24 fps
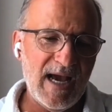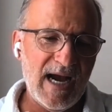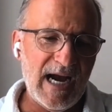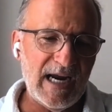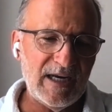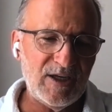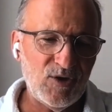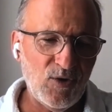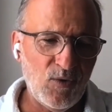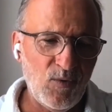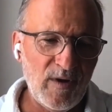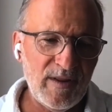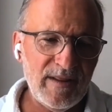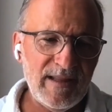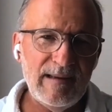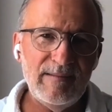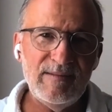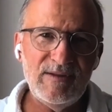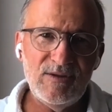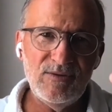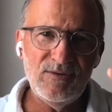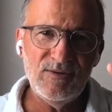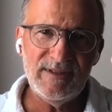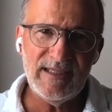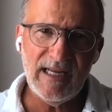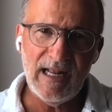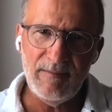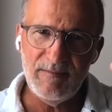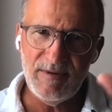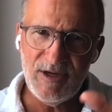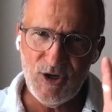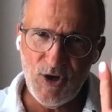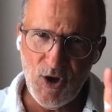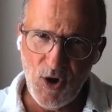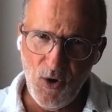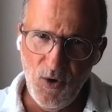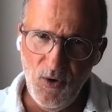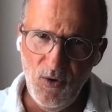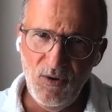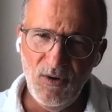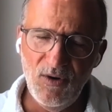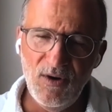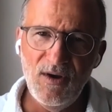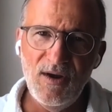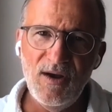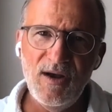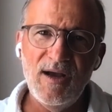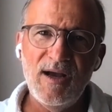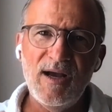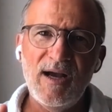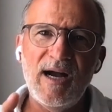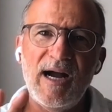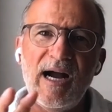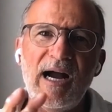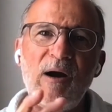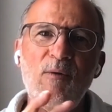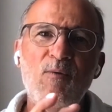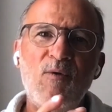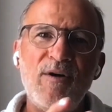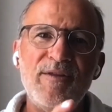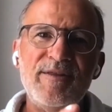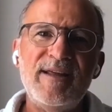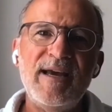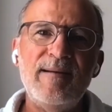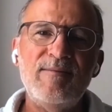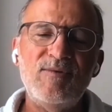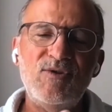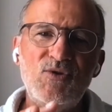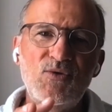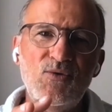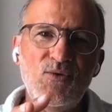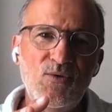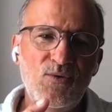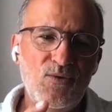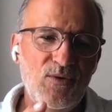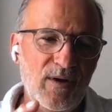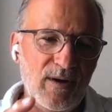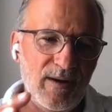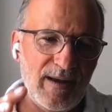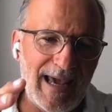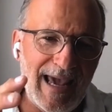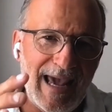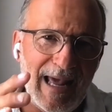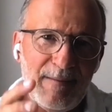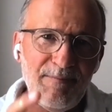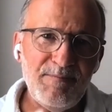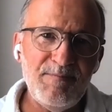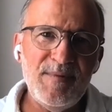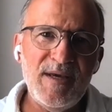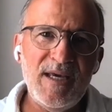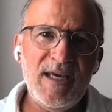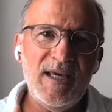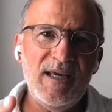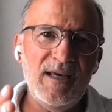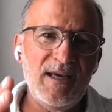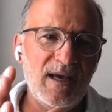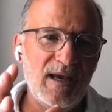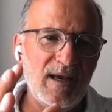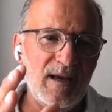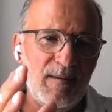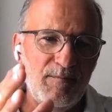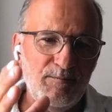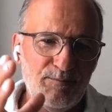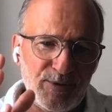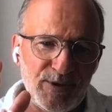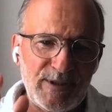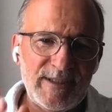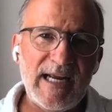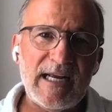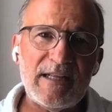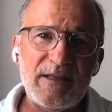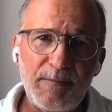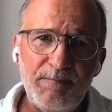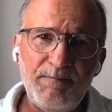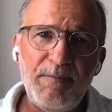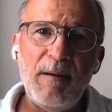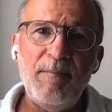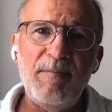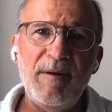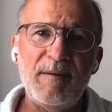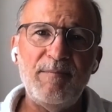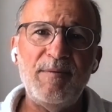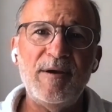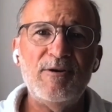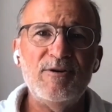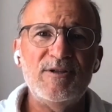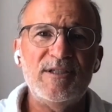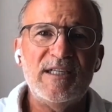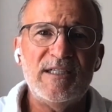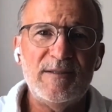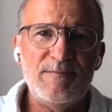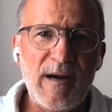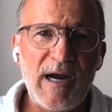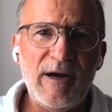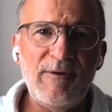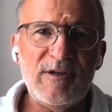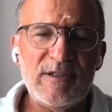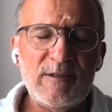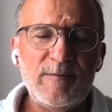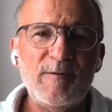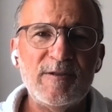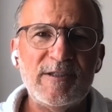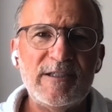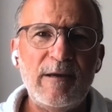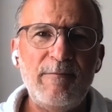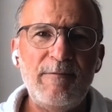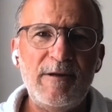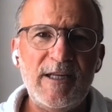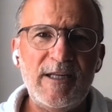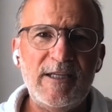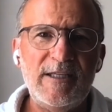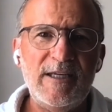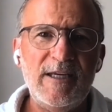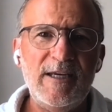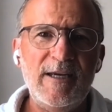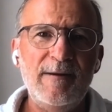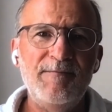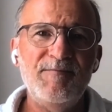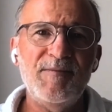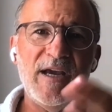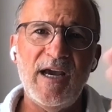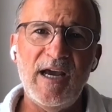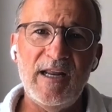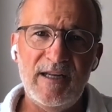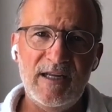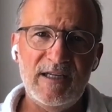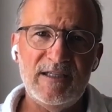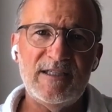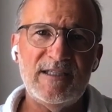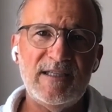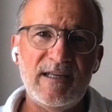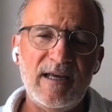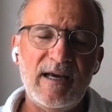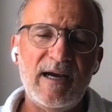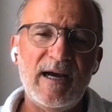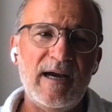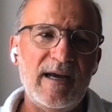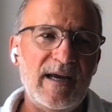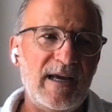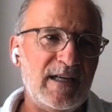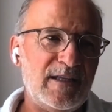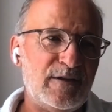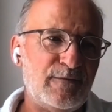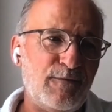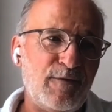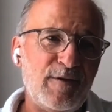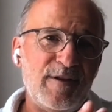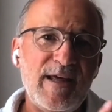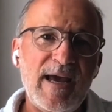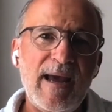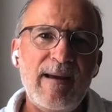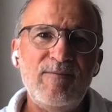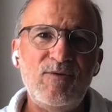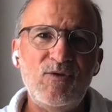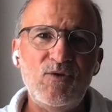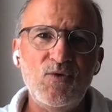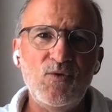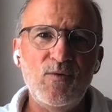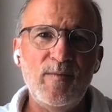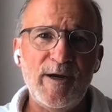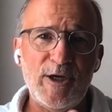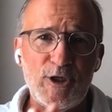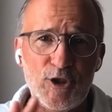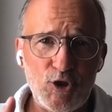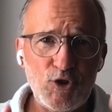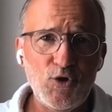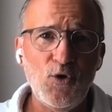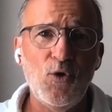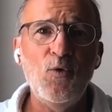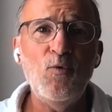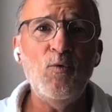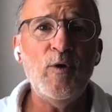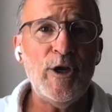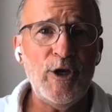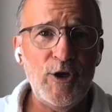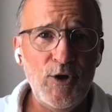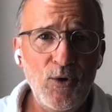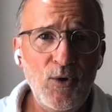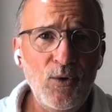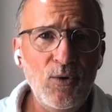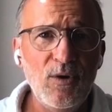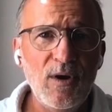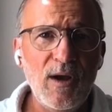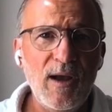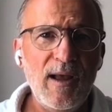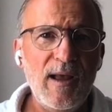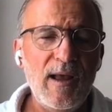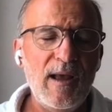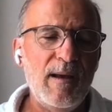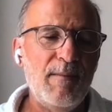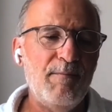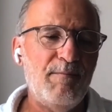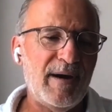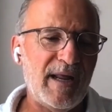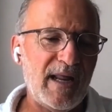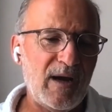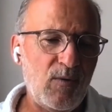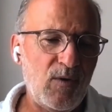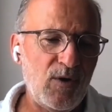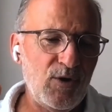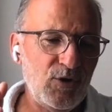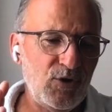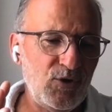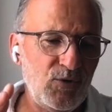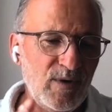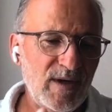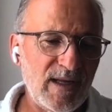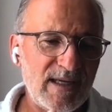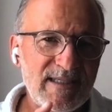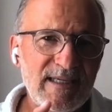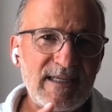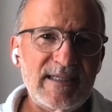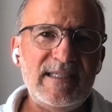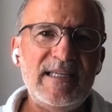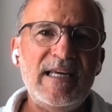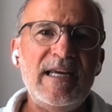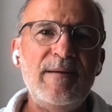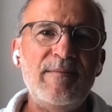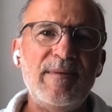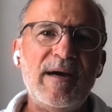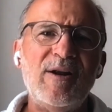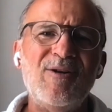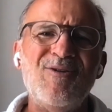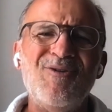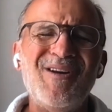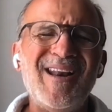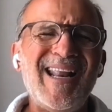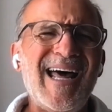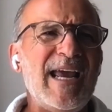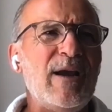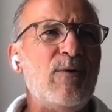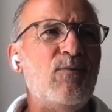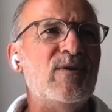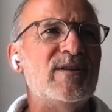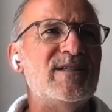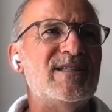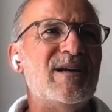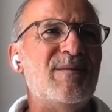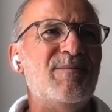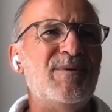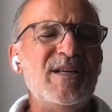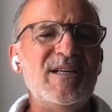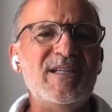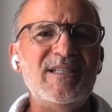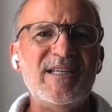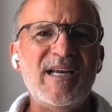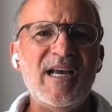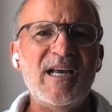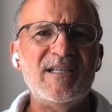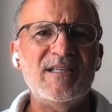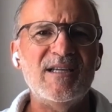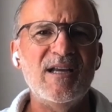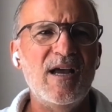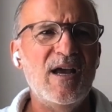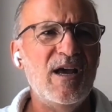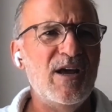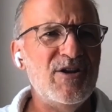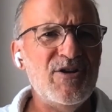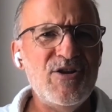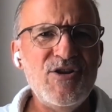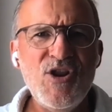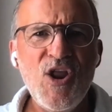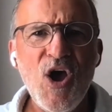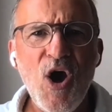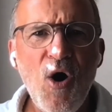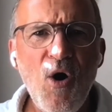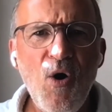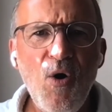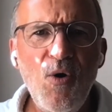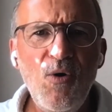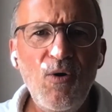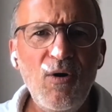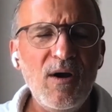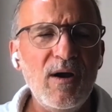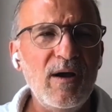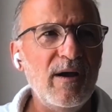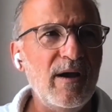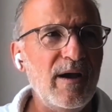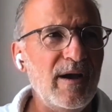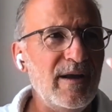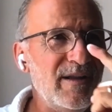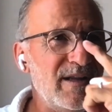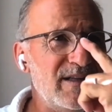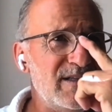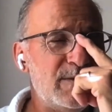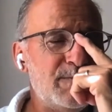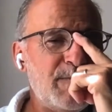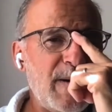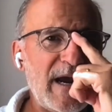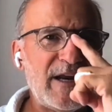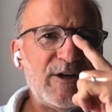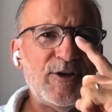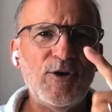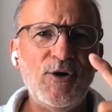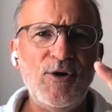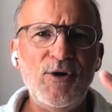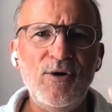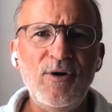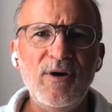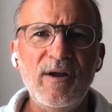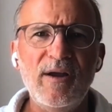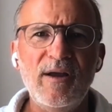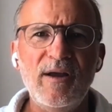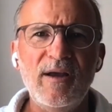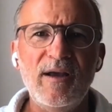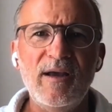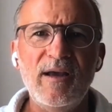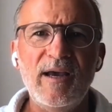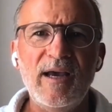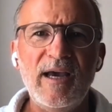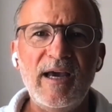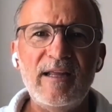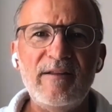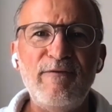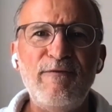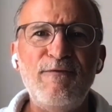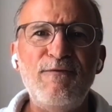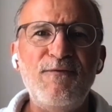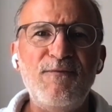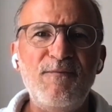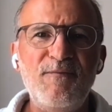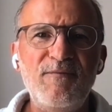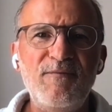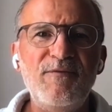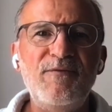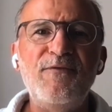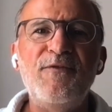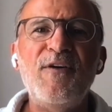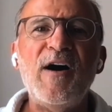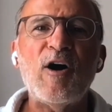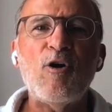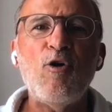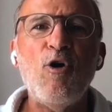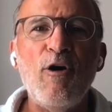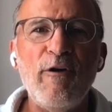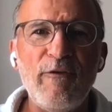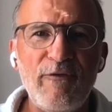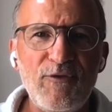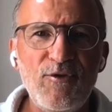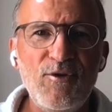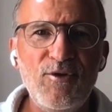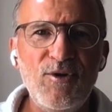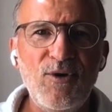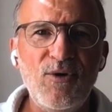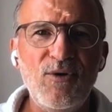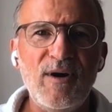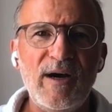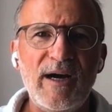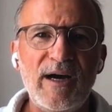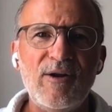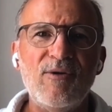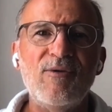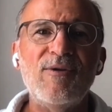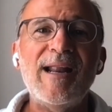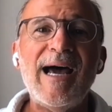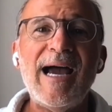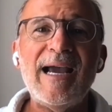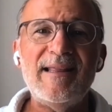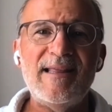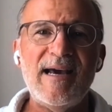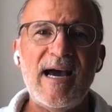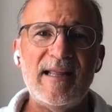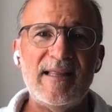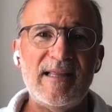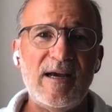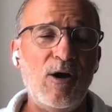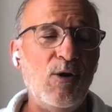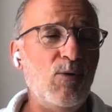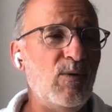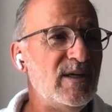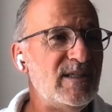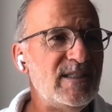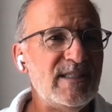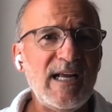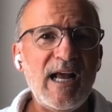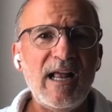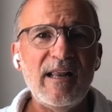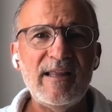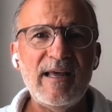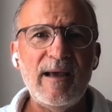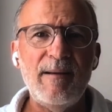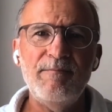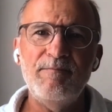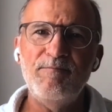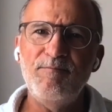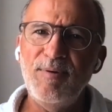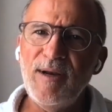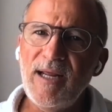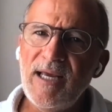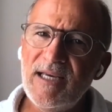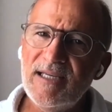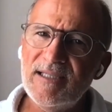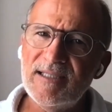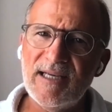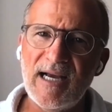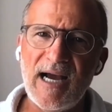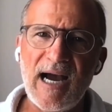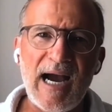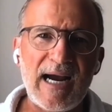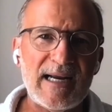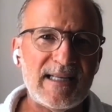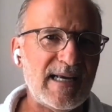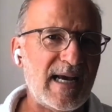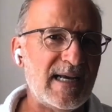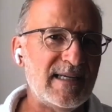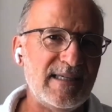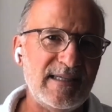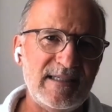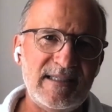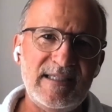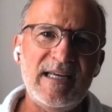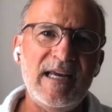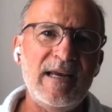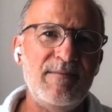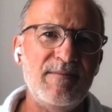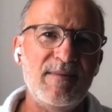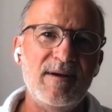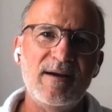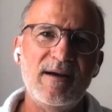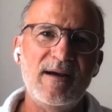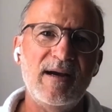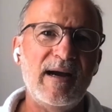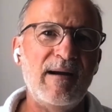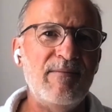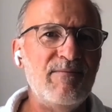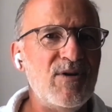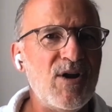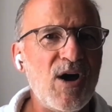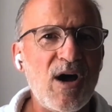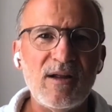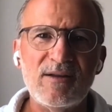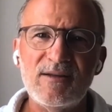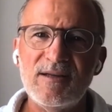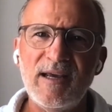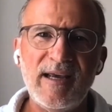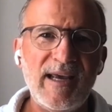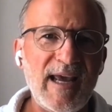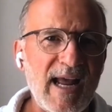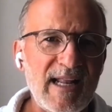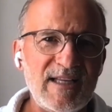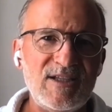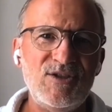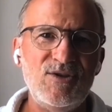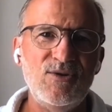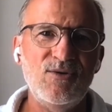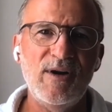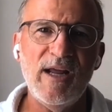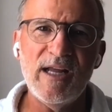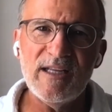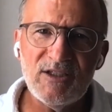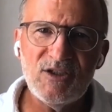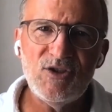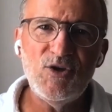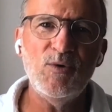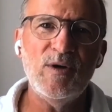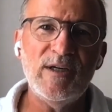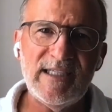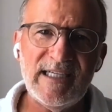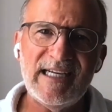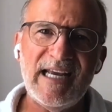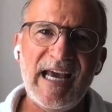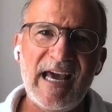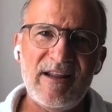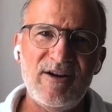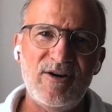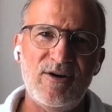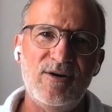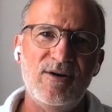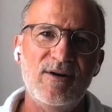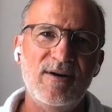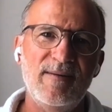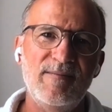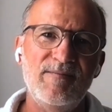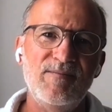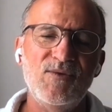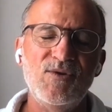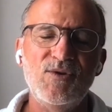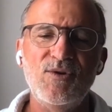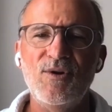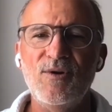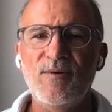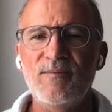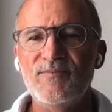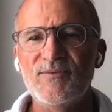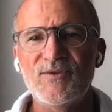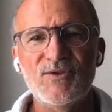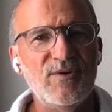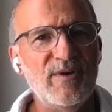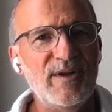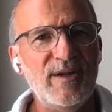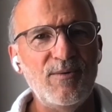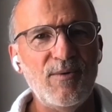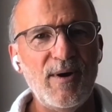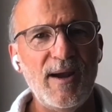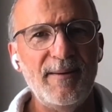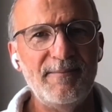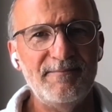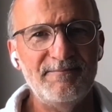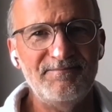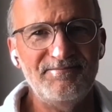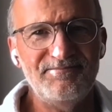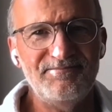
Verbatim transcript: I don't want them to tell me no. I want them to help me protect the public because it's my responsibility and it's uh, it's for them to make sure we do. But I want to do it as a team. I don't like when somebody says no, an inspector, mm-hmm. and fuck off. You know, I don't like that. I always tell them, please act as a team. I'm not against you. Let's do it together. You know. So anyway.